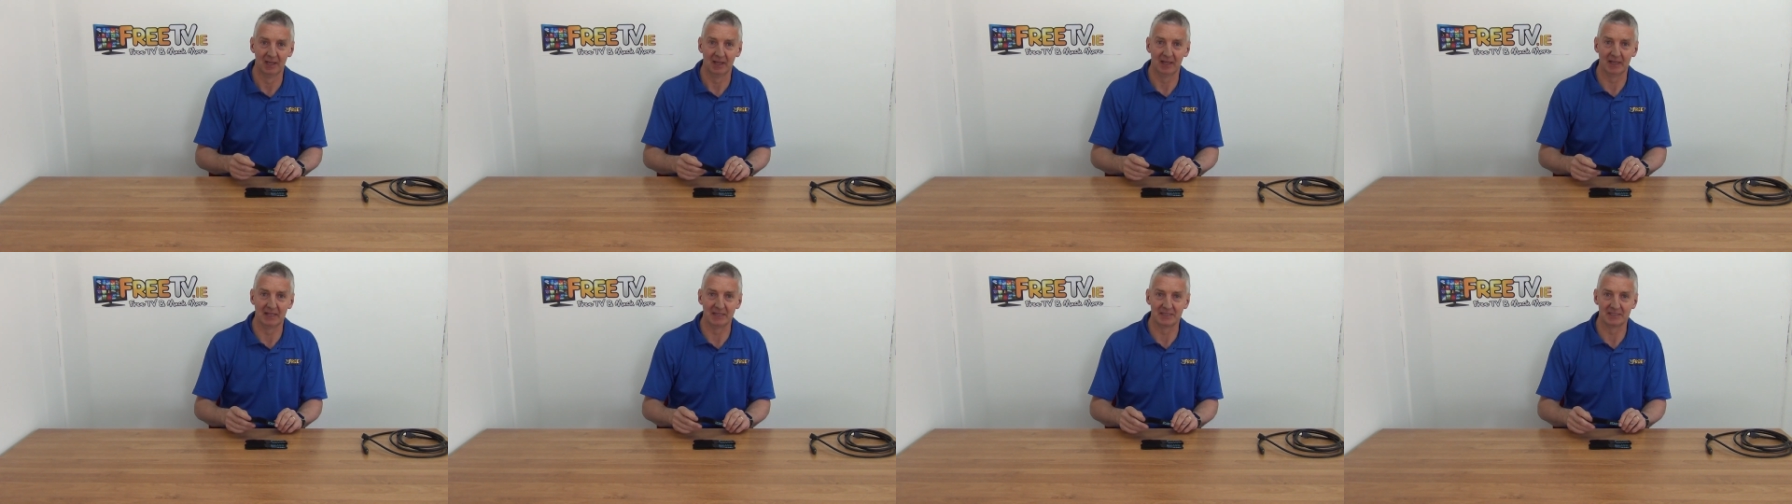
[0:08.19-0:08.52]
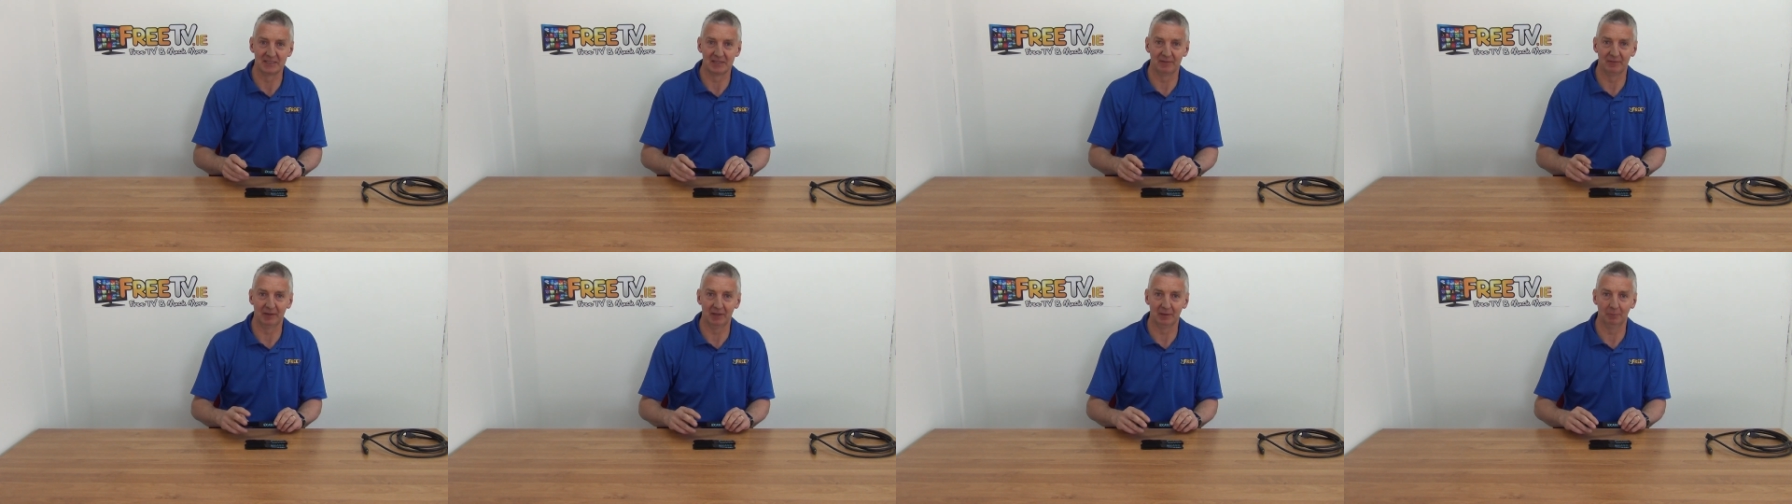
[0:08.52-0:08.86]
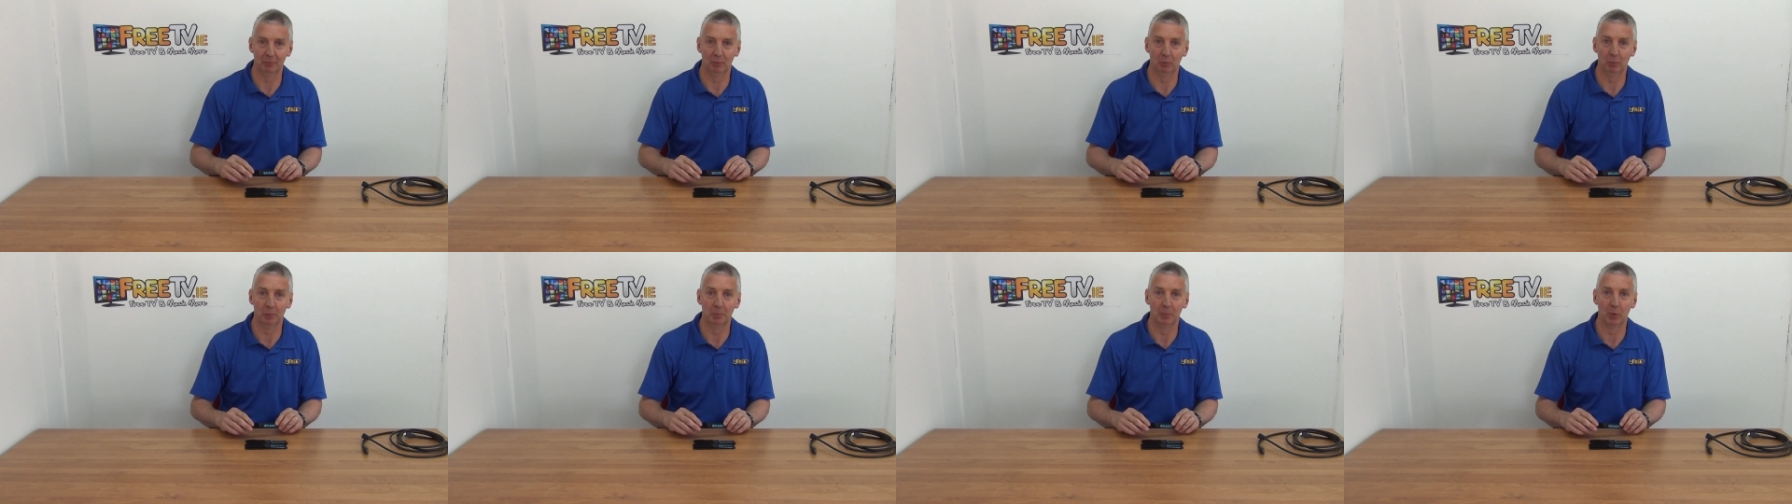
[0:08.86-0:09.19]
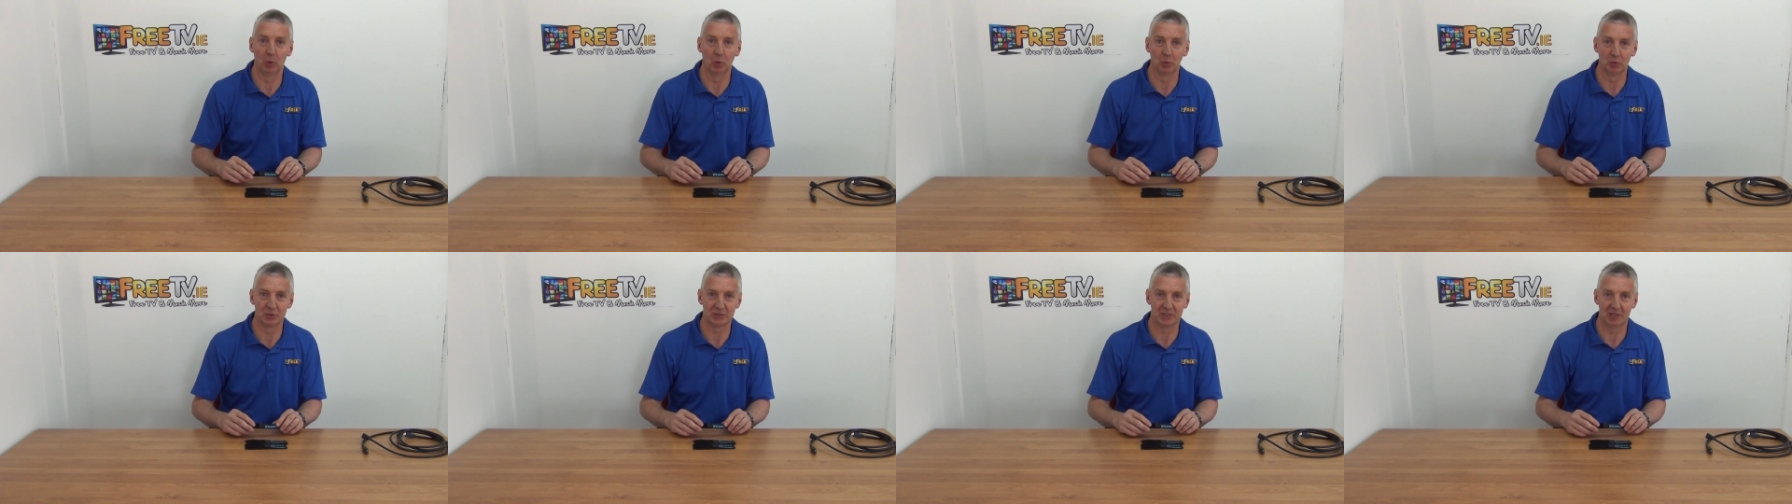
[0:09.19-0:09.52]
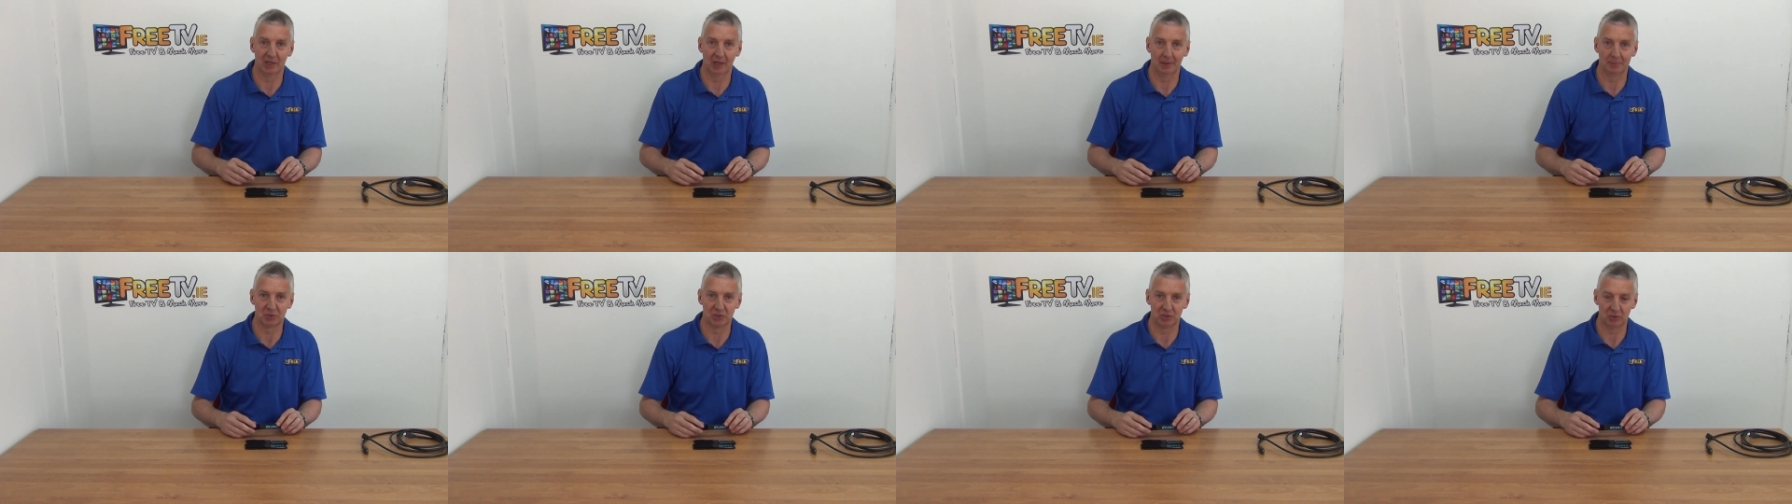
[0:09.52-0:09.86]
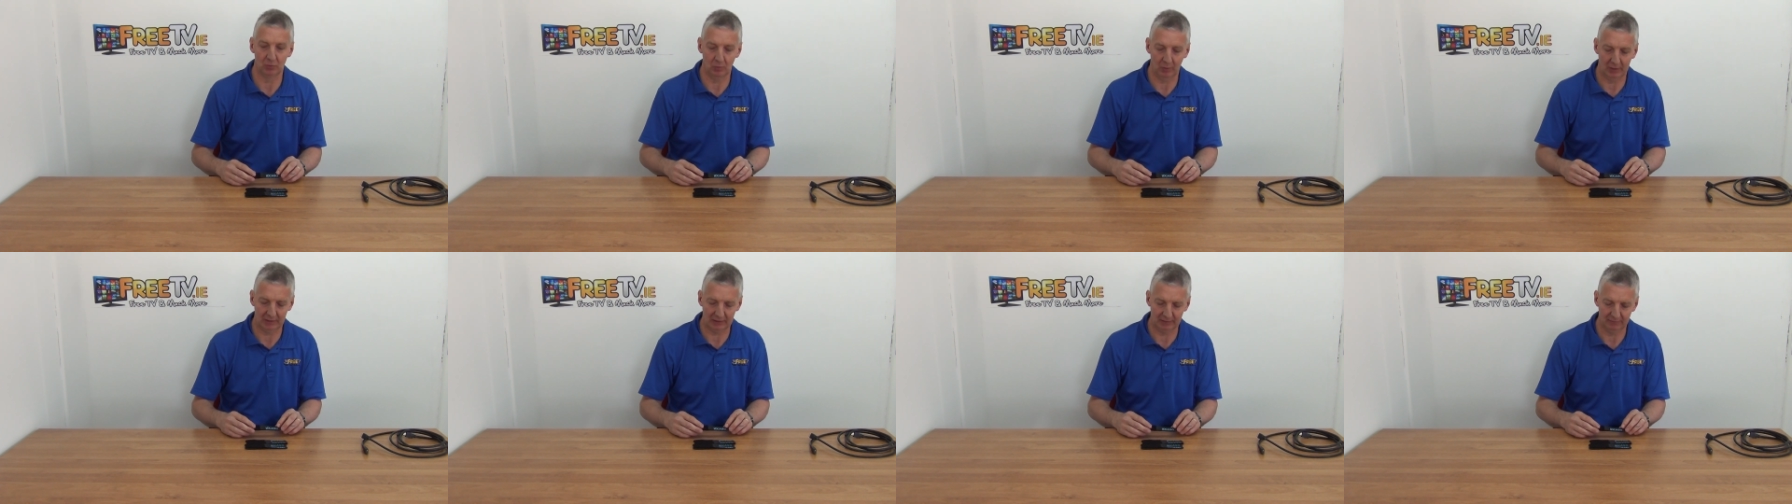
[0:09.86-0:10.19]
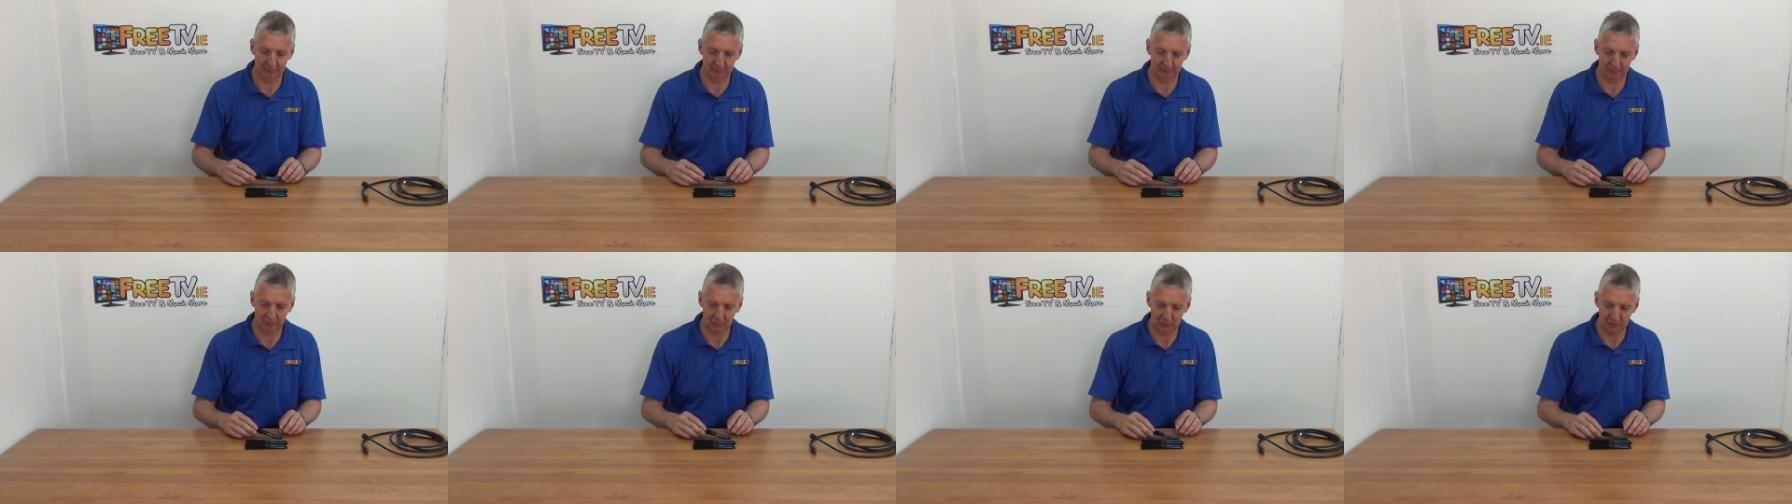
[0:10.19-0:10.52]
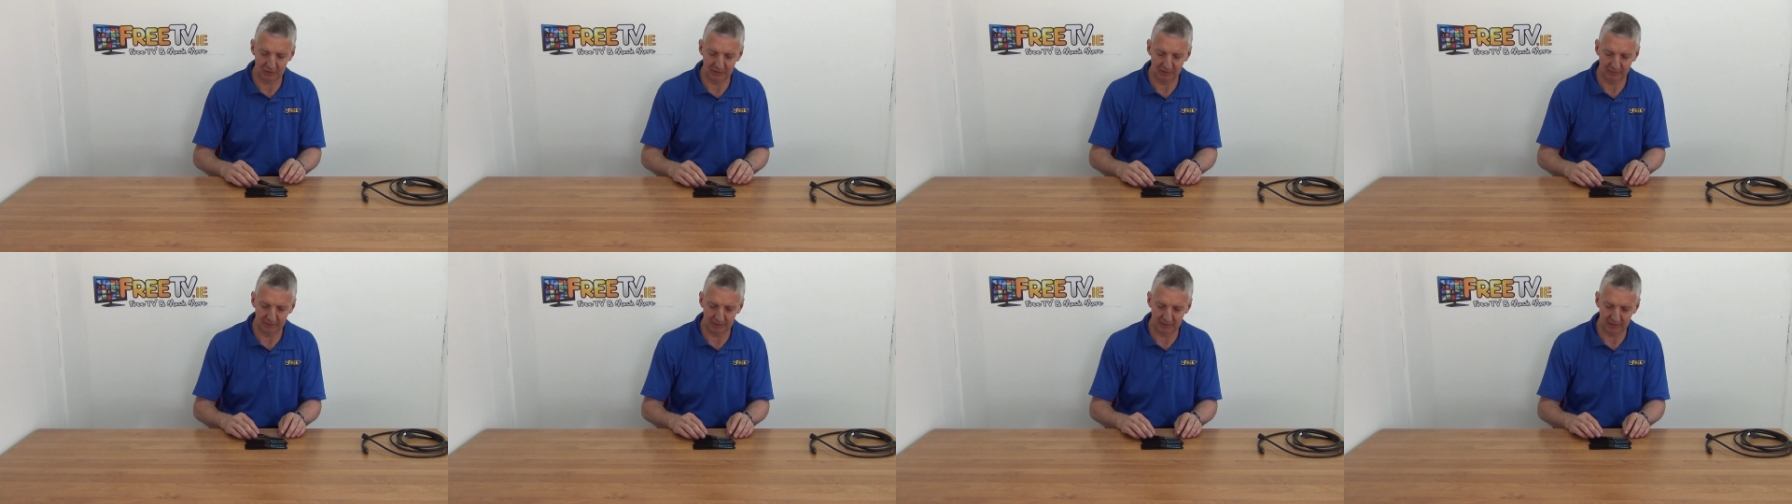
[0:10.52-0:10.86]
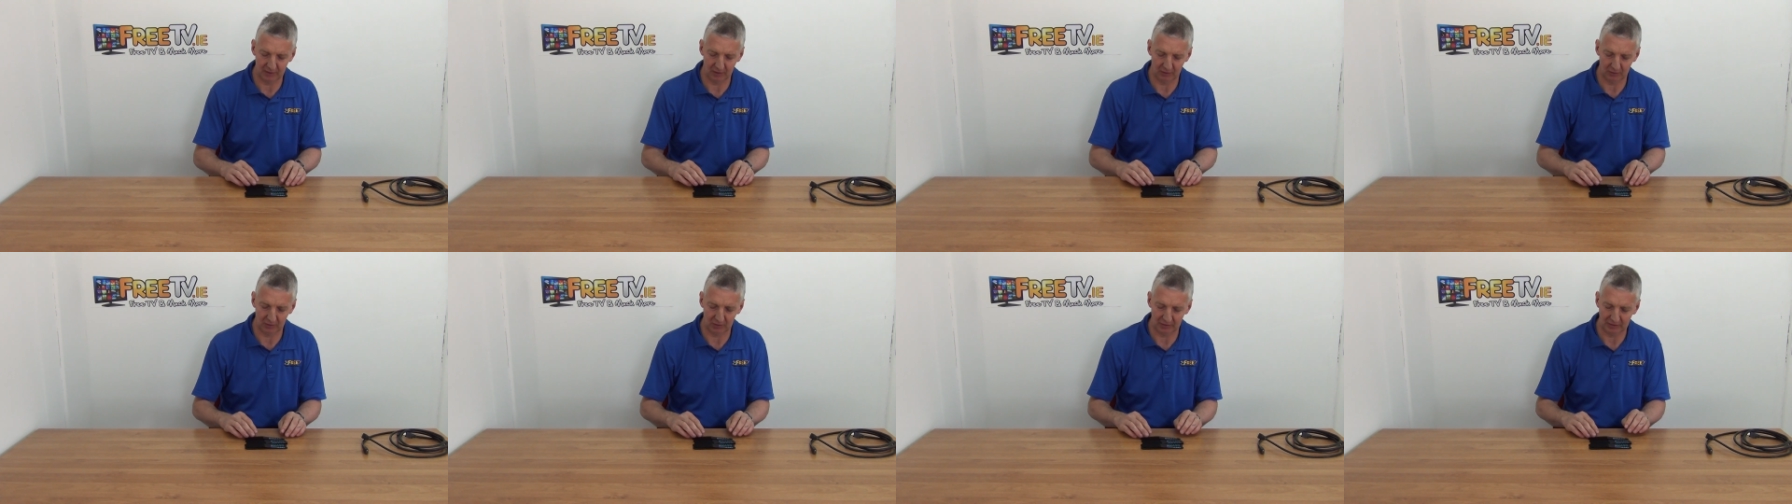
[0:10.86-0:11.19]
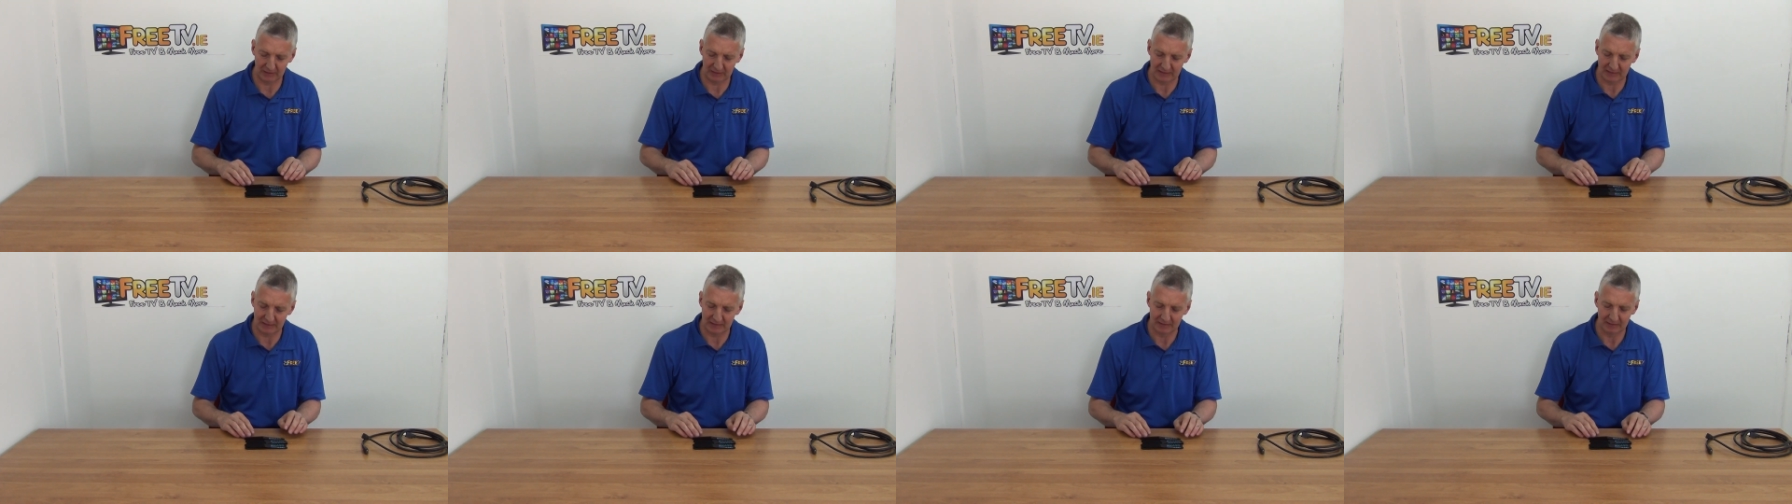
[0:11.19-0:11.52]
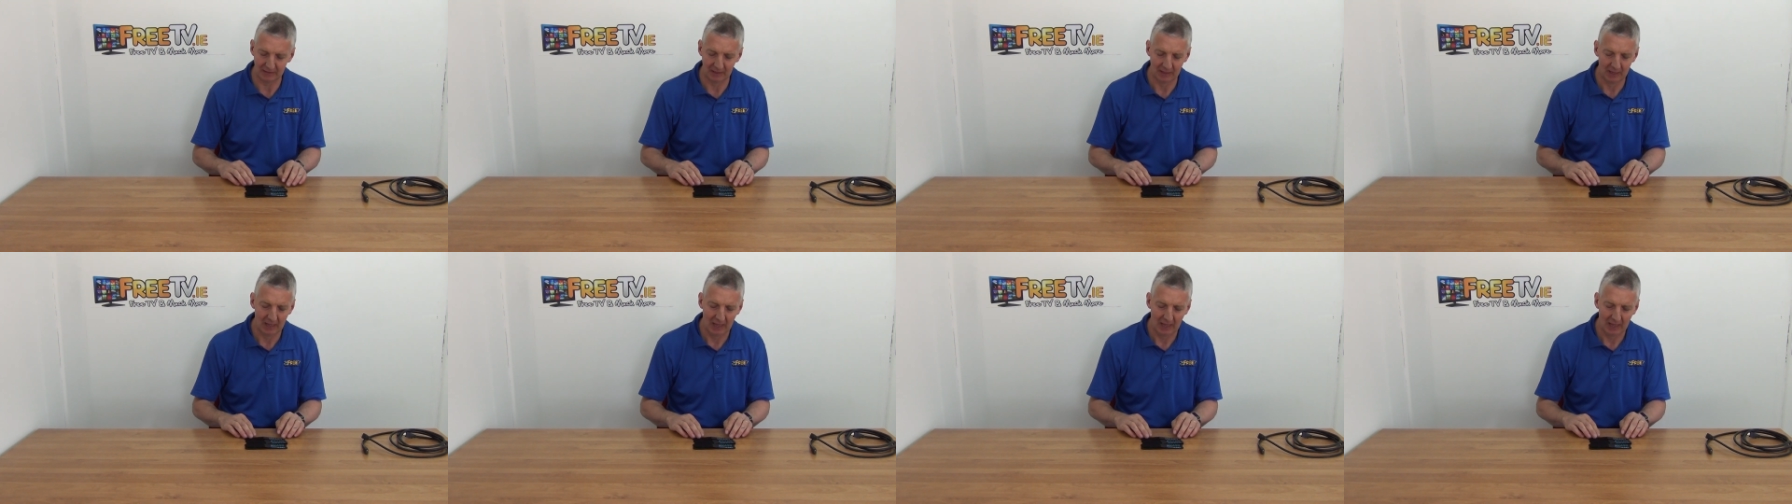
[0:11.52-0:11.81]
It's available with postal option directly from freetv.ie